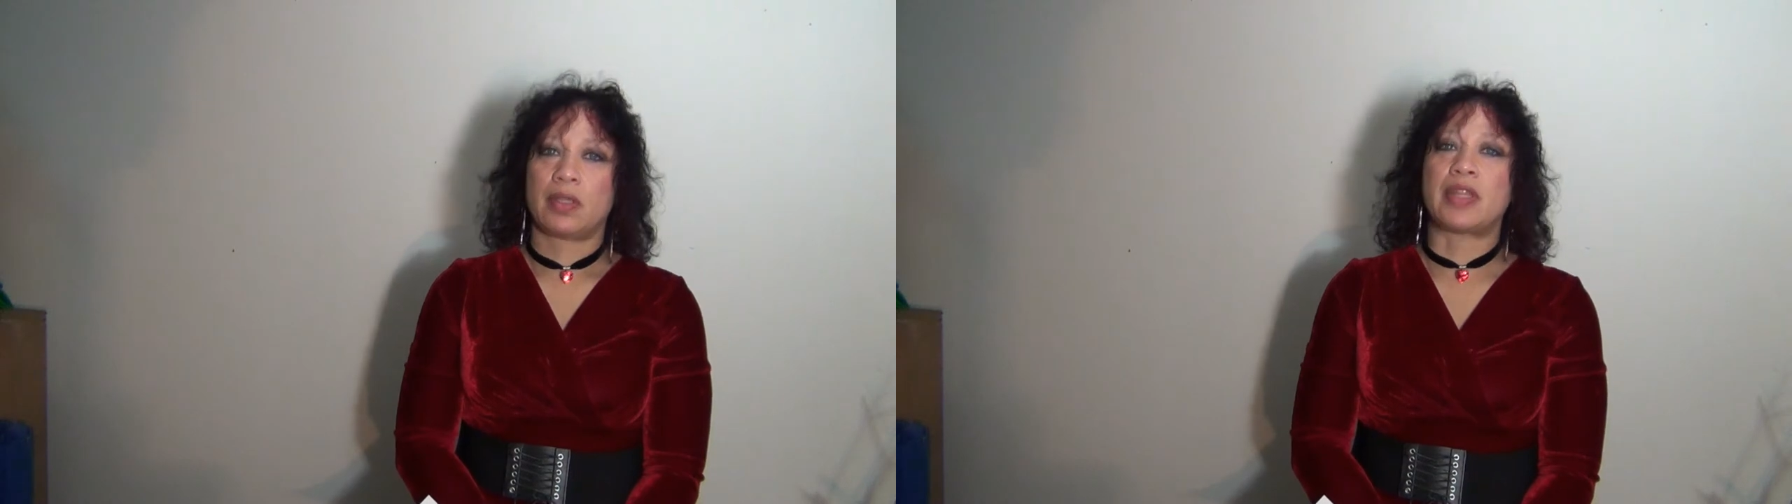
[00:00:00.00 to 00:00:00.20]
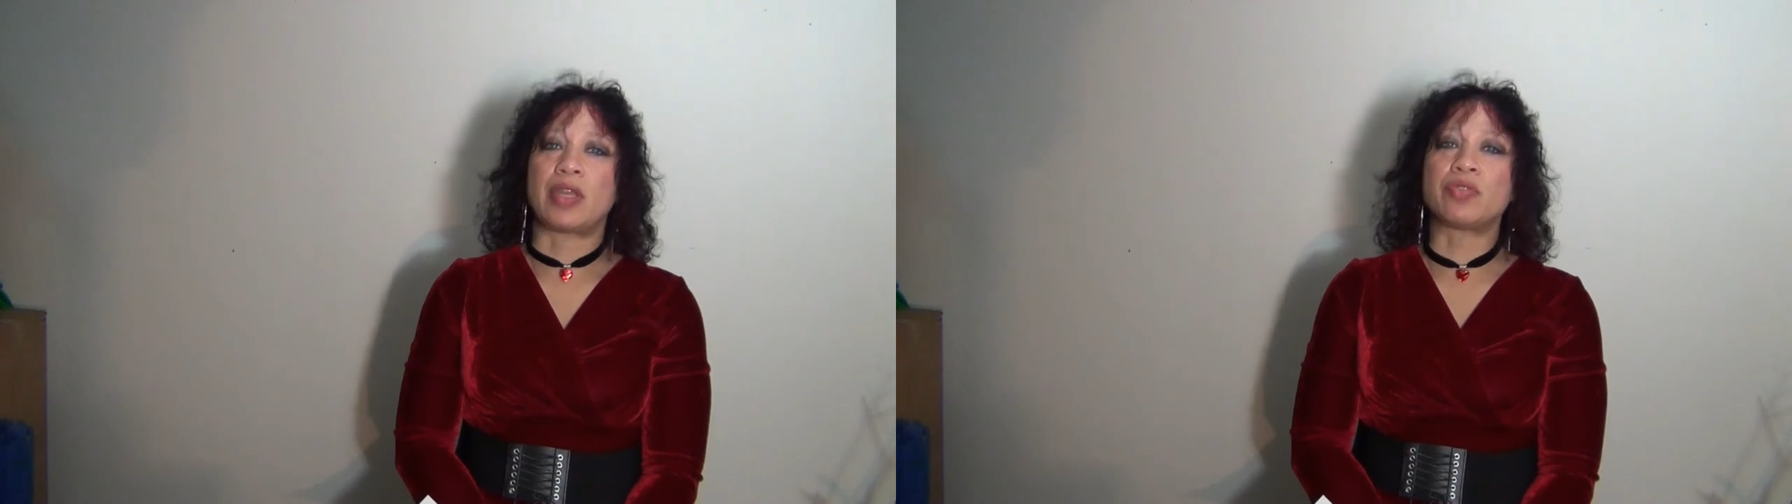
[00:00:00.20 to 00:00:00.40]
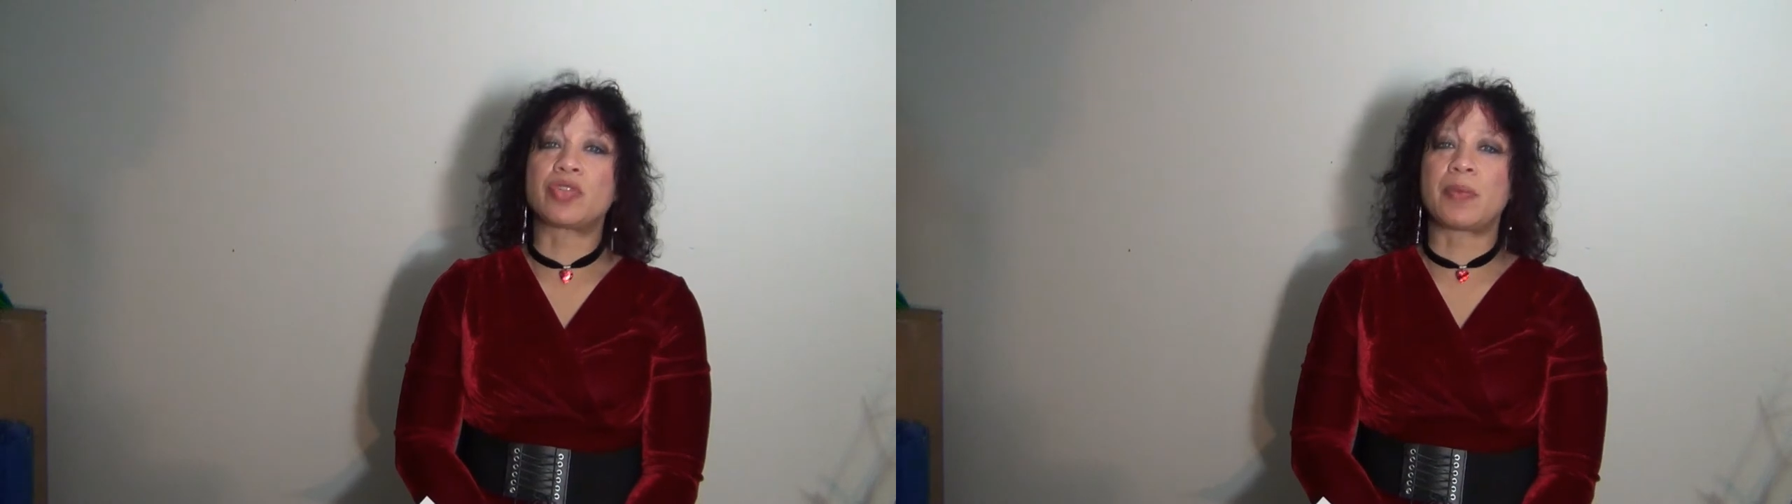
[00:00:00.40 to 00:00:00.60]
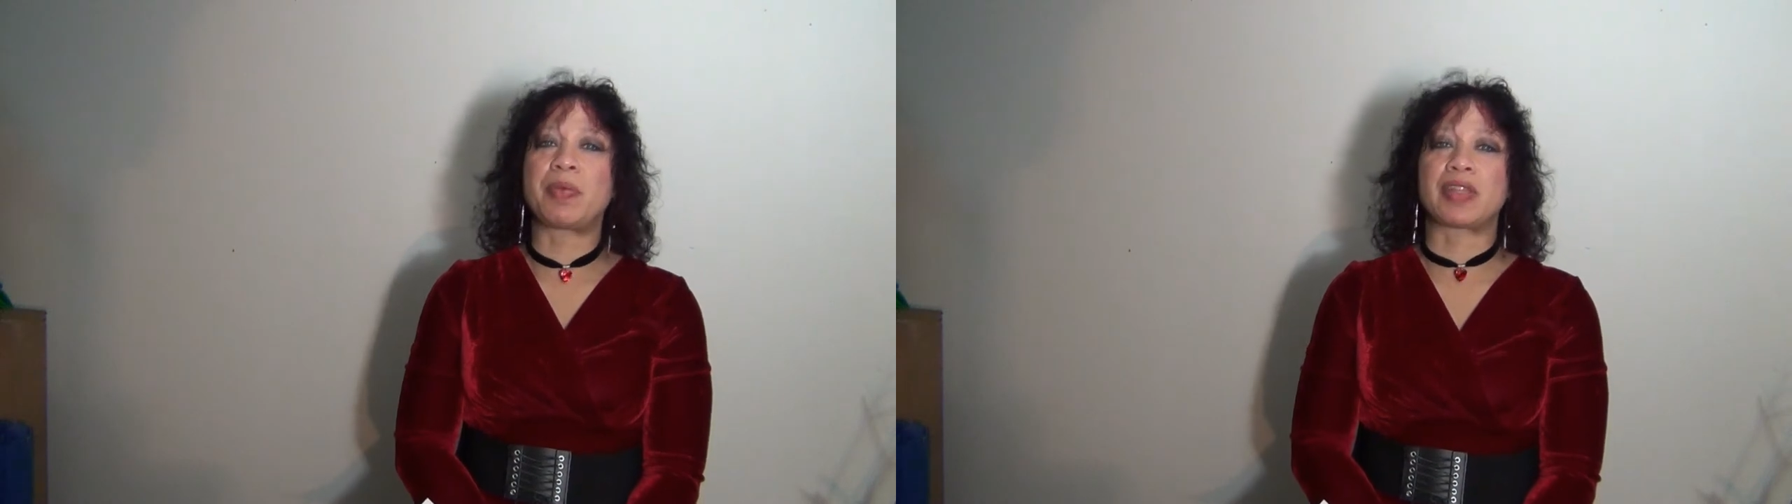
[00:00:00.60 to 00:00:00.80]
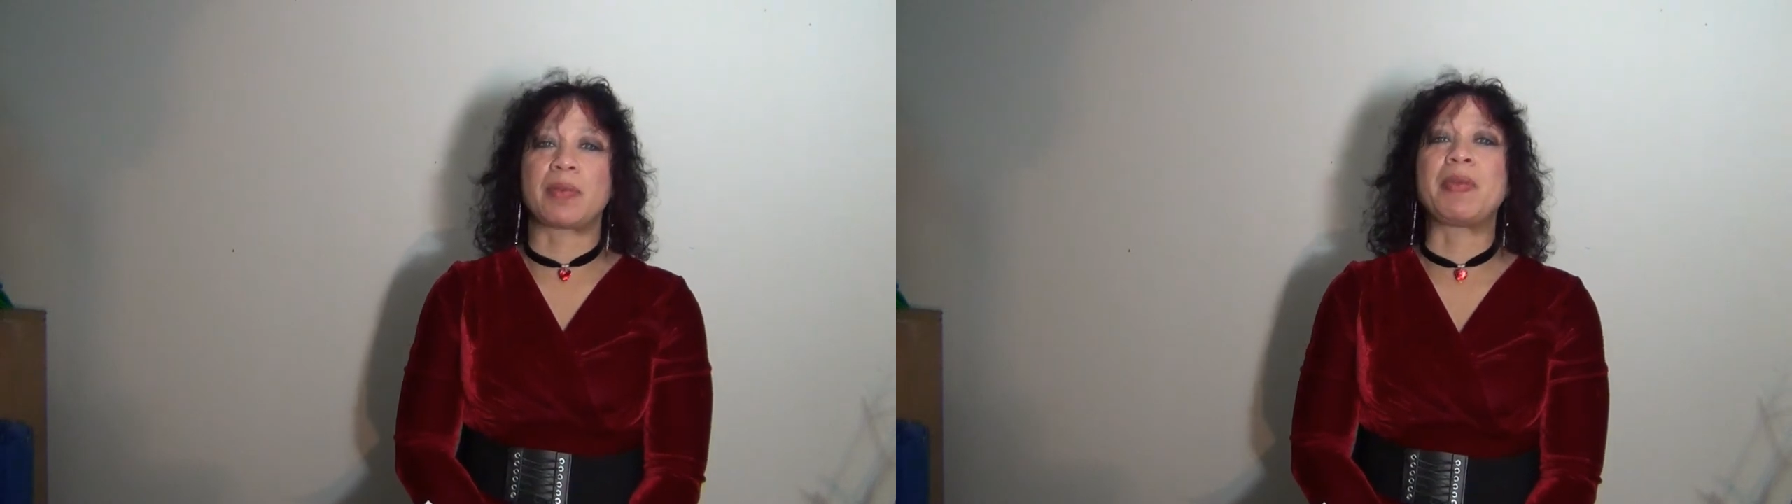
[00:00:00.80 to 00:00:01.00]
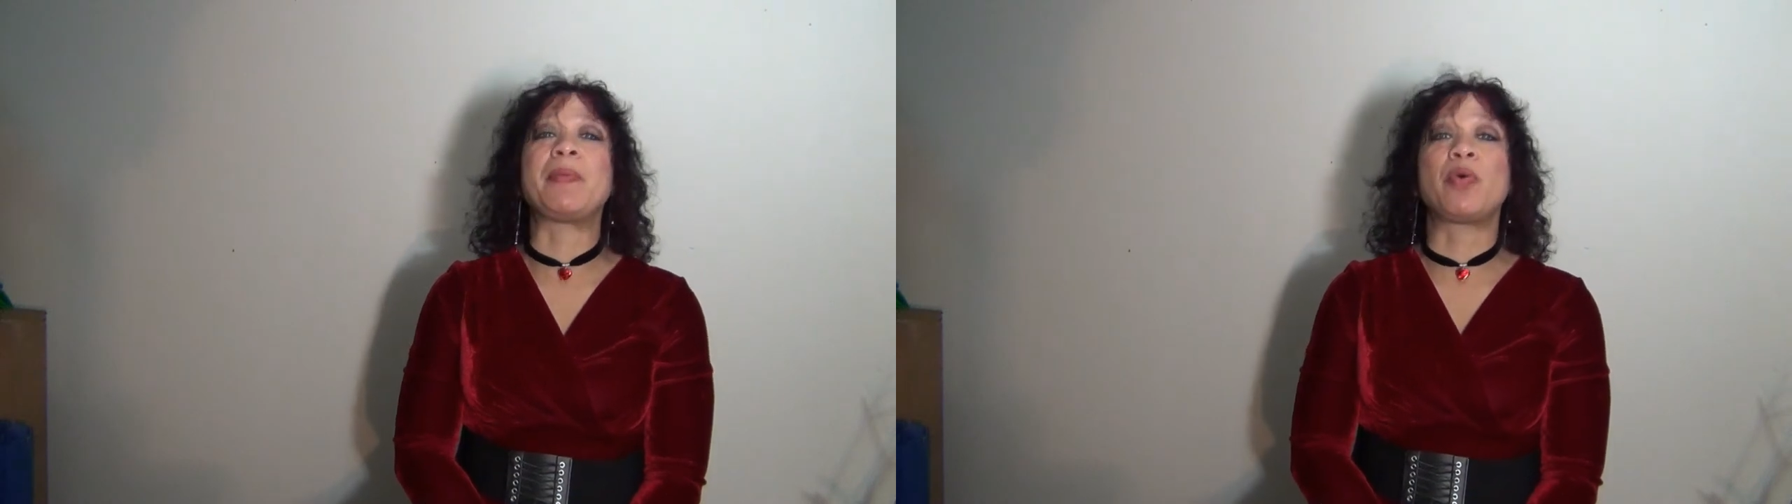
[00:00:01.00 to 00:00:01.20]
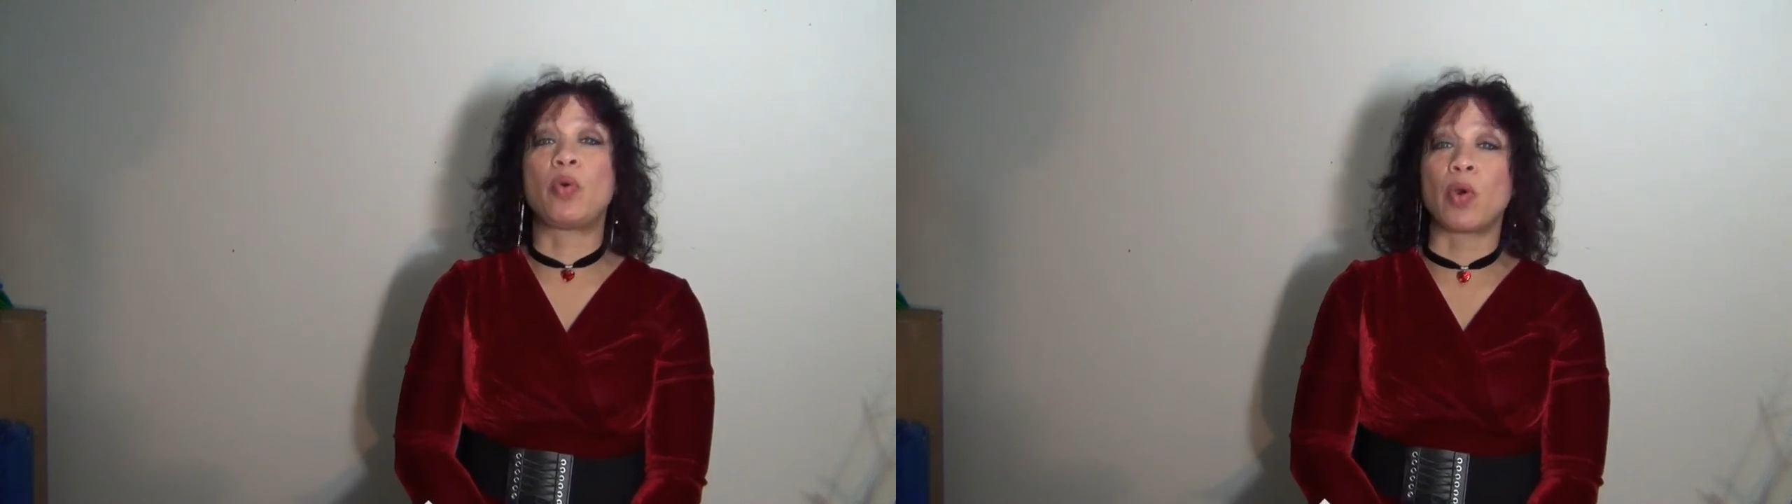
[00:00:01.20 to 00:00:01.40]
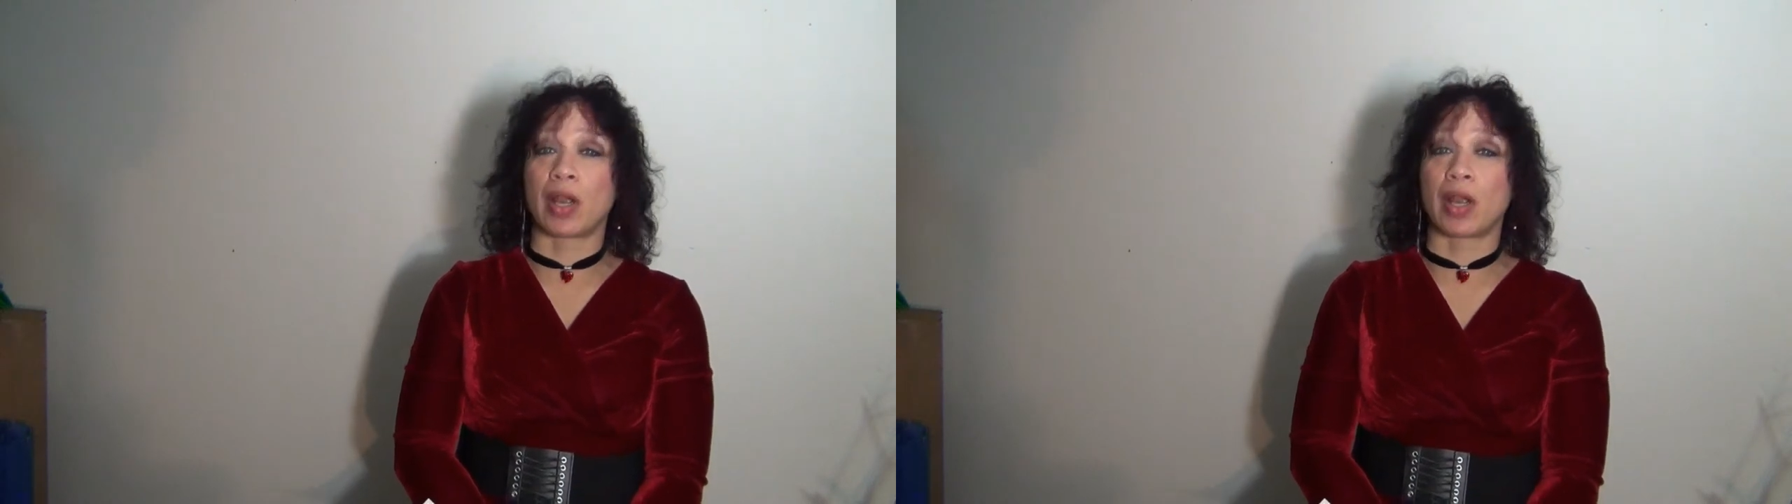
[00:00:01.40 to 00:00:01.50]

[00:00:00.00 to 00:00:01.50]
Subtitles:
They usually pick the people who